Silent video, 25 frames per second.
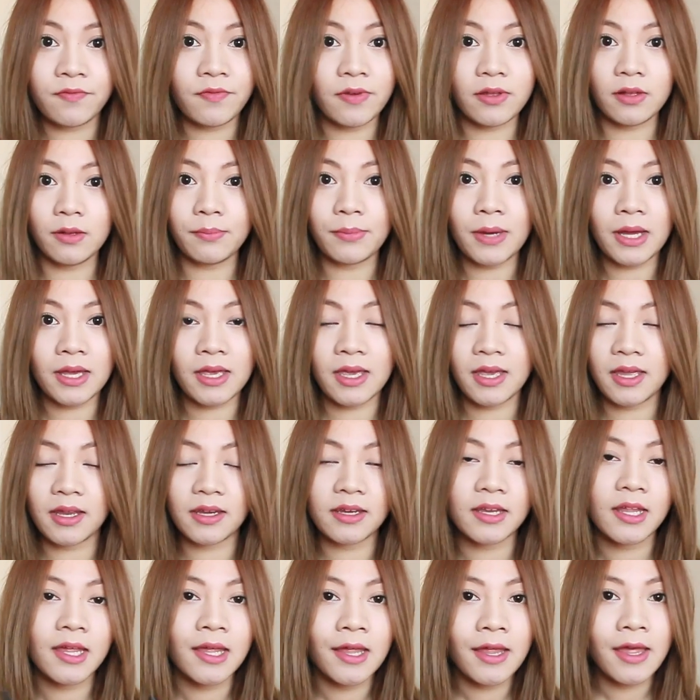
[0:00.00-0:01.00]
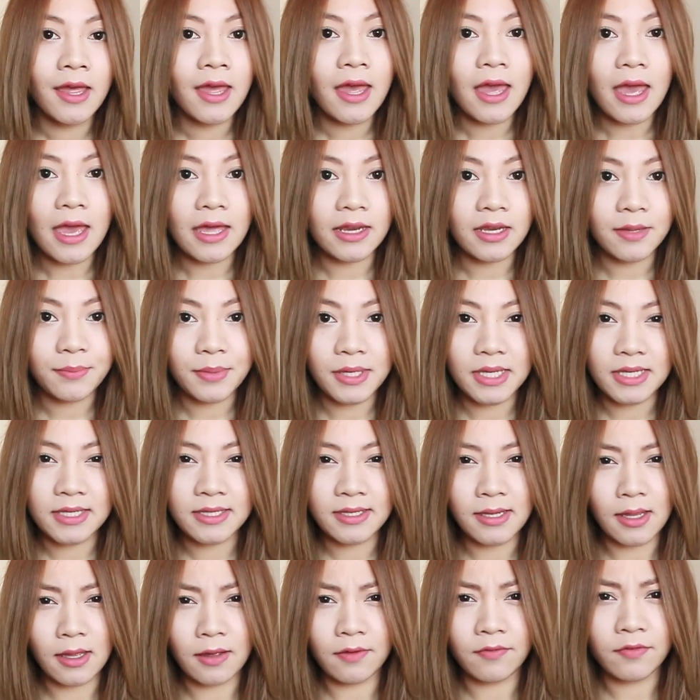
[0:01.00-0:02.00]
fill back in any bits
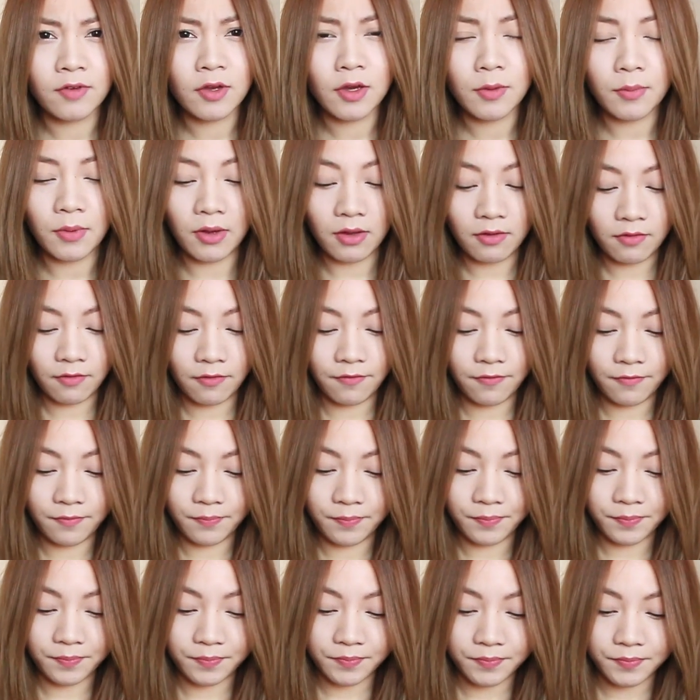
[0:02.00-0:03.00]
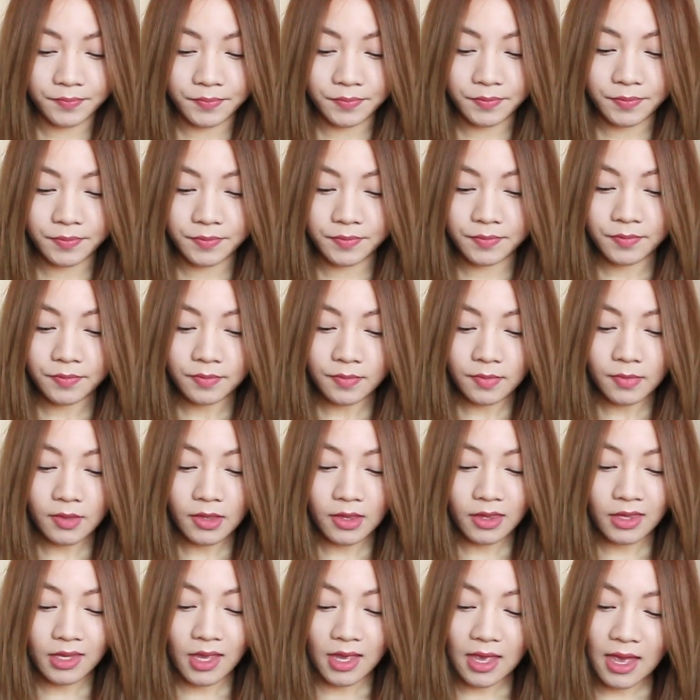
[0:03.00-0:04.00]
that have come off.
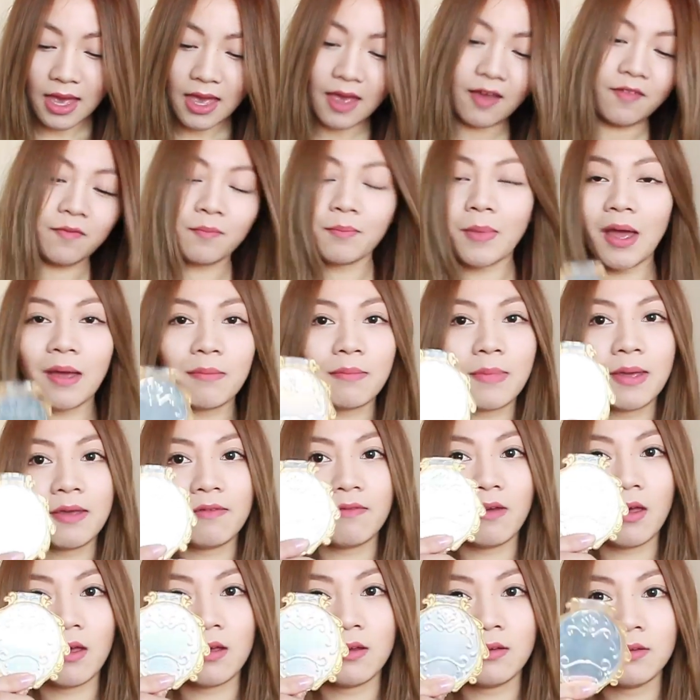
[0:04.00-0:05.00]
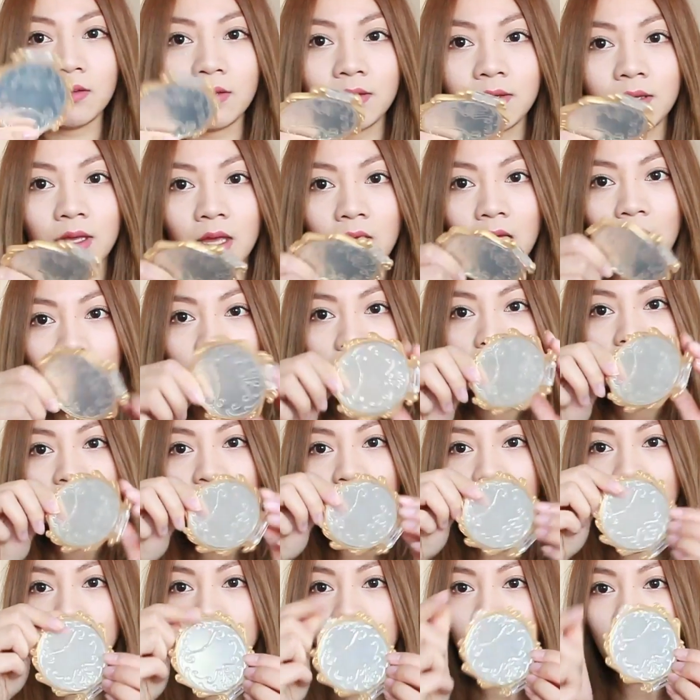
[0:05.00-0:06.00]
I have my mirror
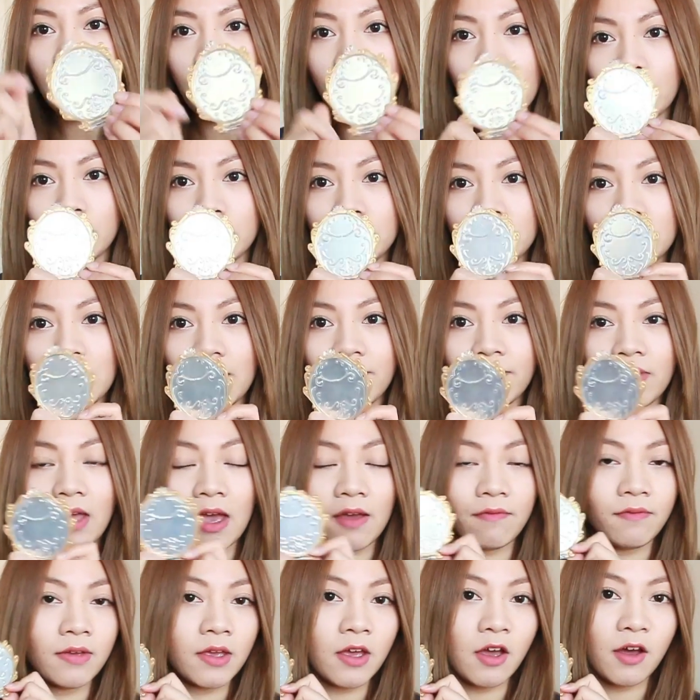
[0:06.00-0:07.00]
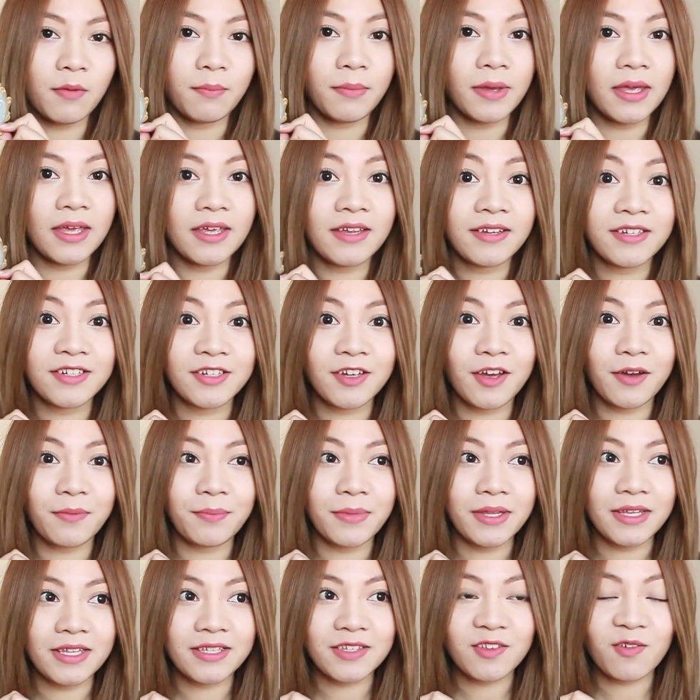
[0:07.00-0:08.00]
that Chef Kathy got me. She got
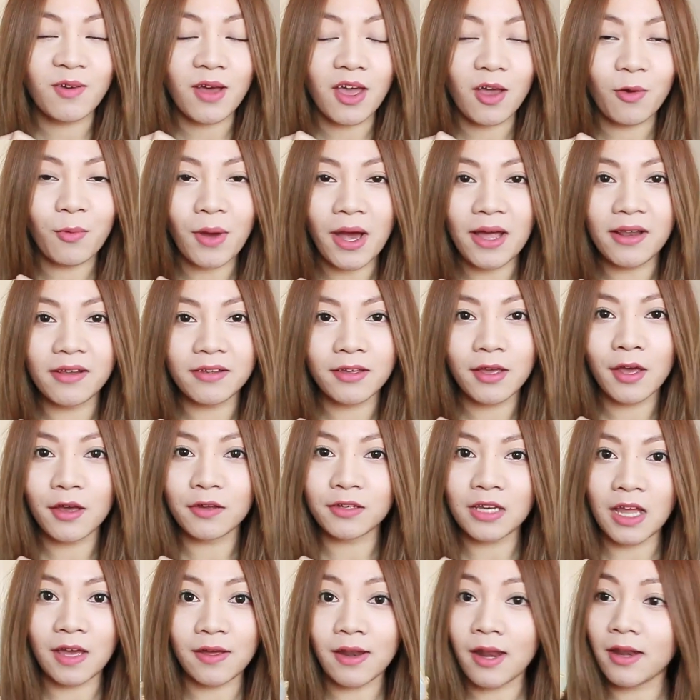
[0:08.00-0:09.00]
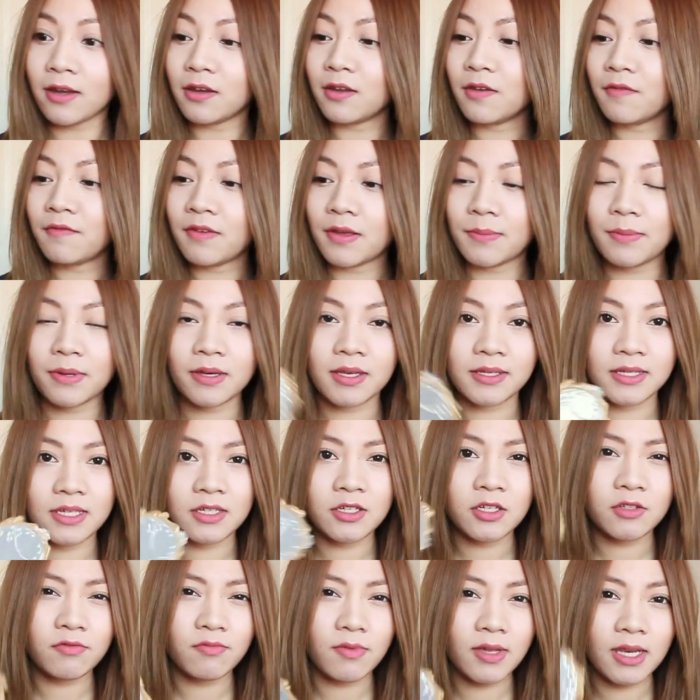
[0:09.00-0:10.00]
me this quite a while ago now, and I love it because it's
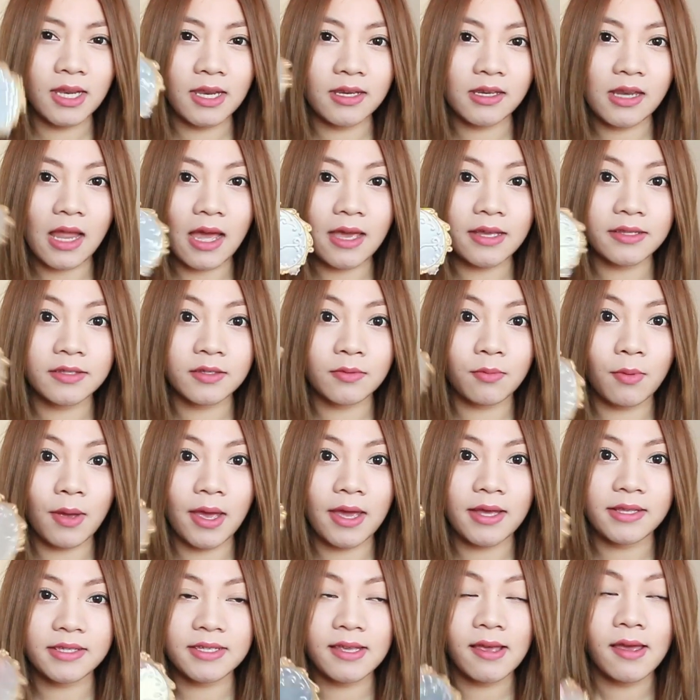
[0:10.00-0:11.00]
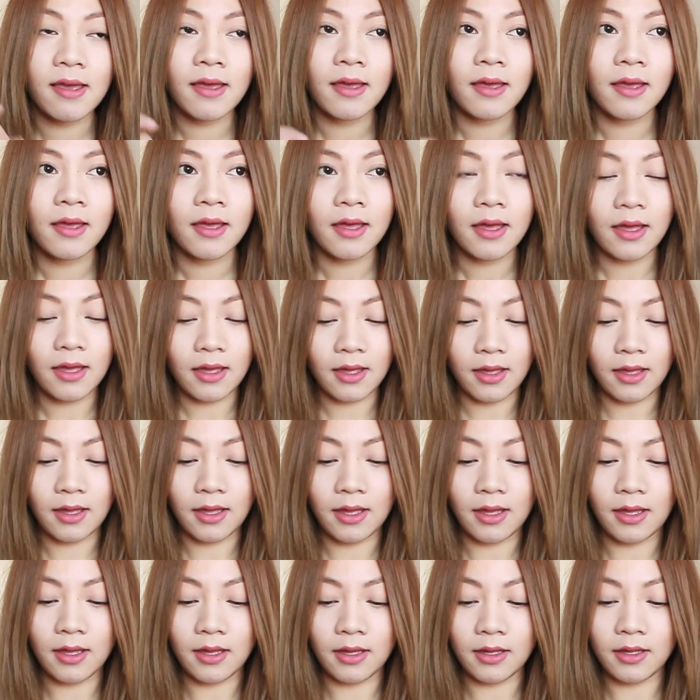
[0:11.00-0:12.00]
just really lightweight.
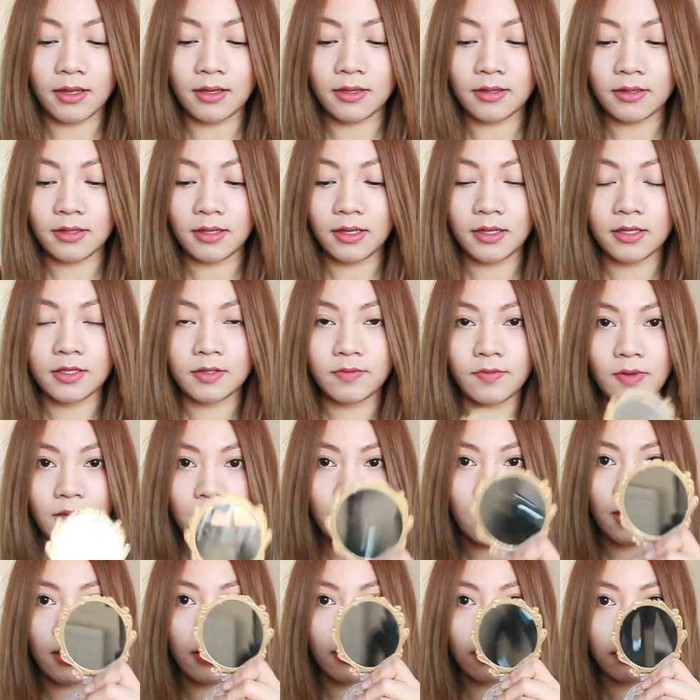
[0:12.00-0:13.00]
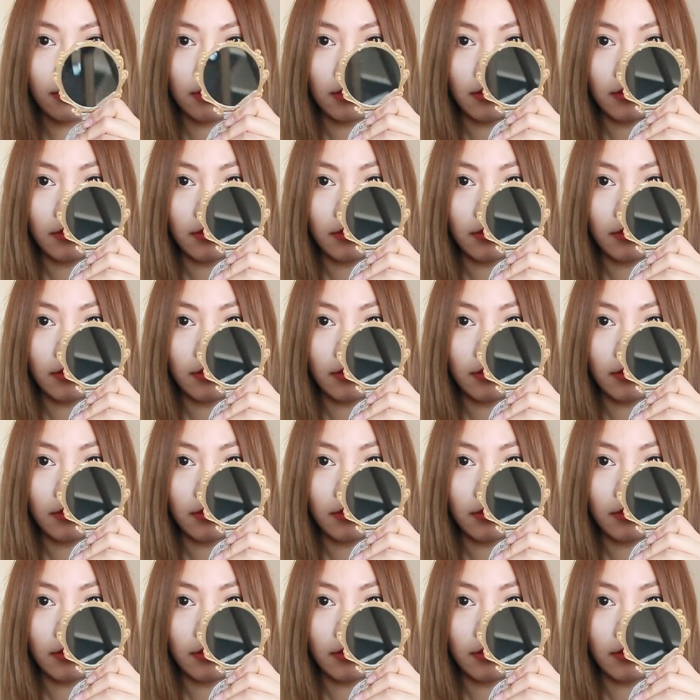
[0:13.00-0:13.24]
And it's really